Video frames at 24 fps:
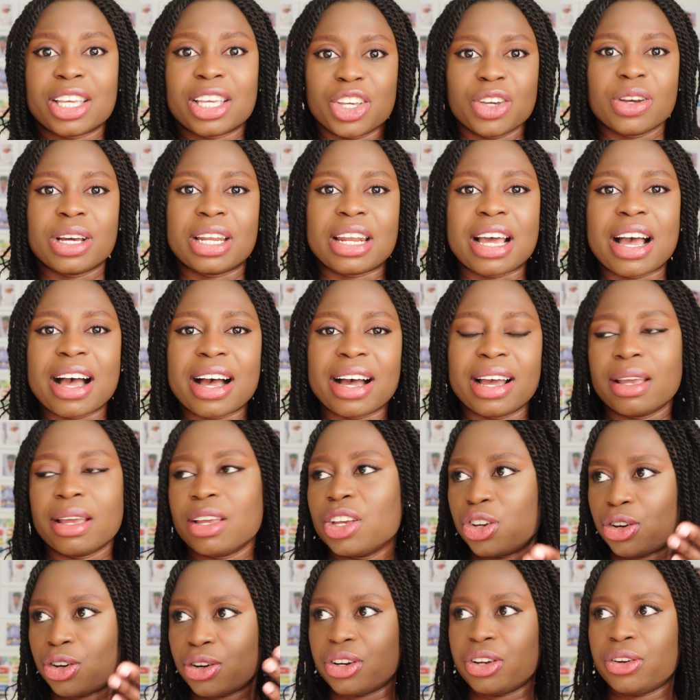you and I,
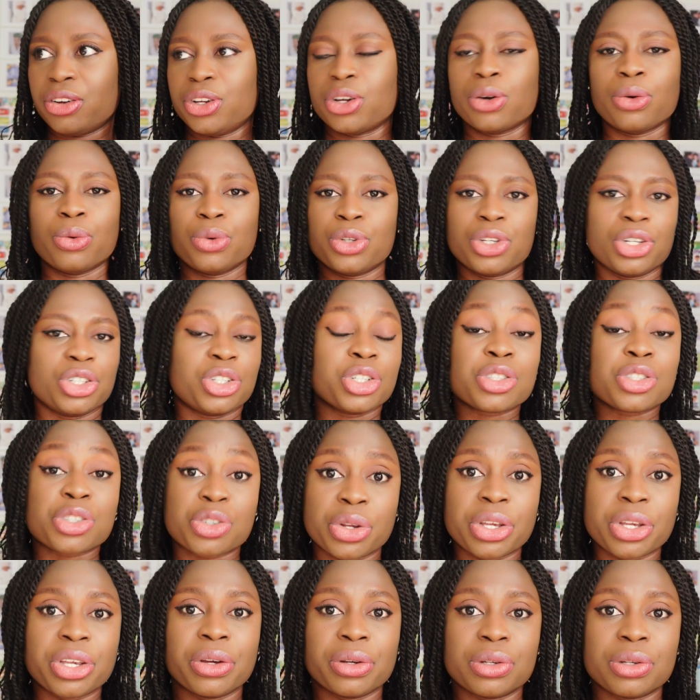you're just
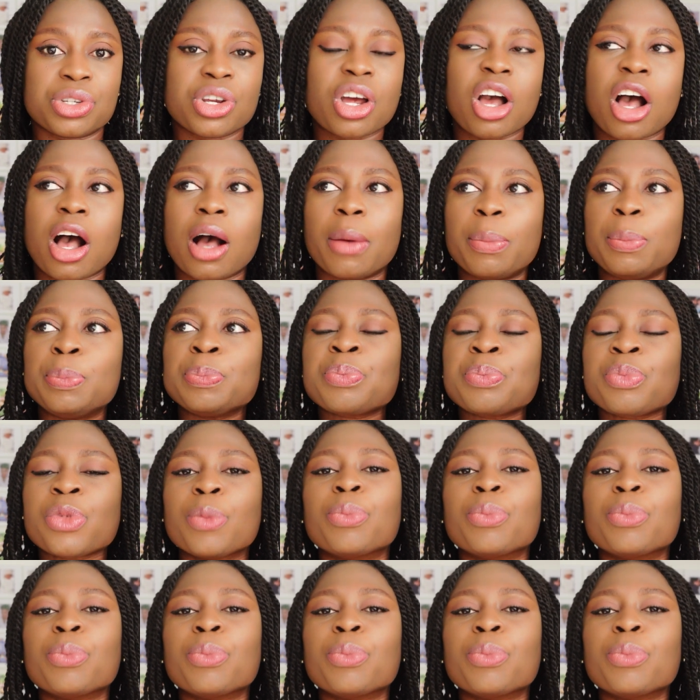doing your job,